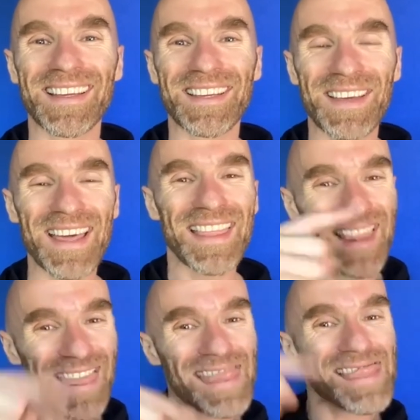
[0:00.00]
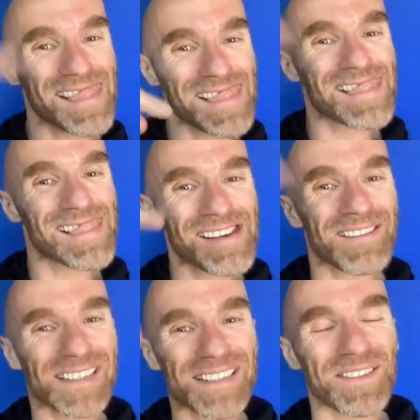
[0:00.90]
Yeah, and then the
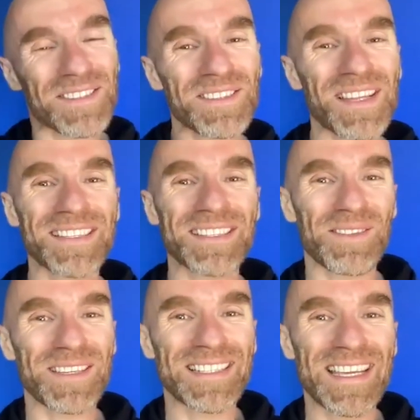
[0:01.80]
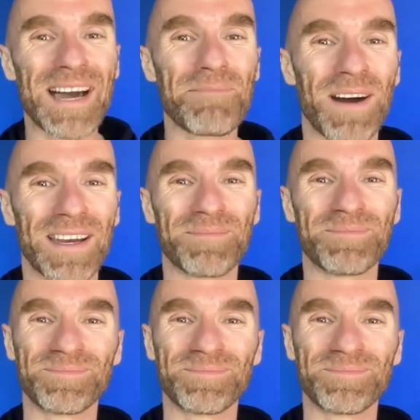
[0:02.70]
rest of us will like slowly sneak up on them.